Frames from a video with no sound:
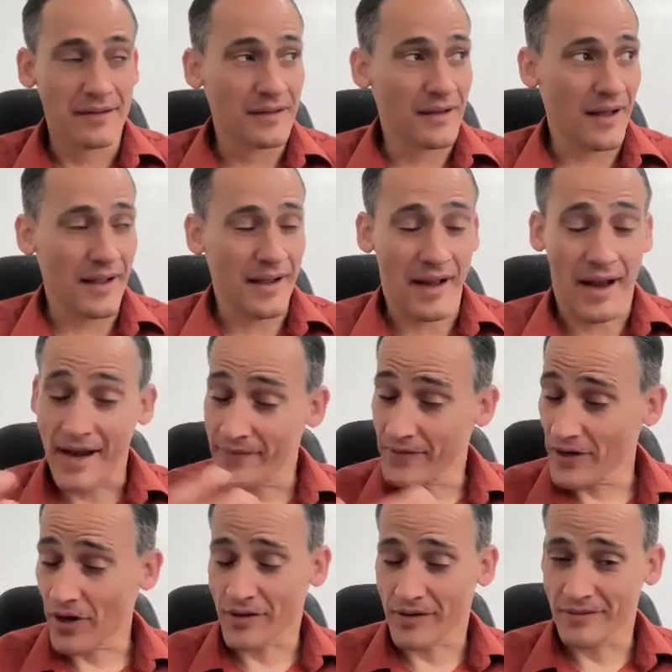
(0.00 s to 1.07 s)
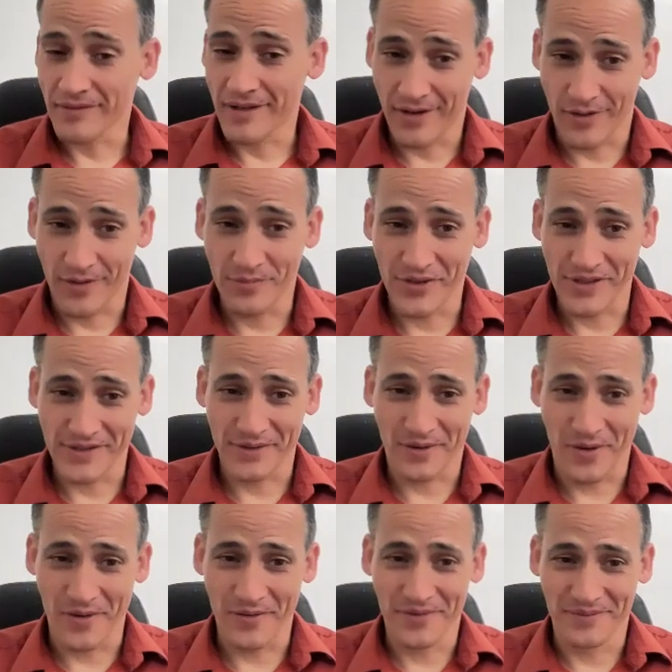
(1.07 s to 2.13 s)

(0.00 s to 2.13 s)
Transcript: I have a garden here in Pleasant Grove.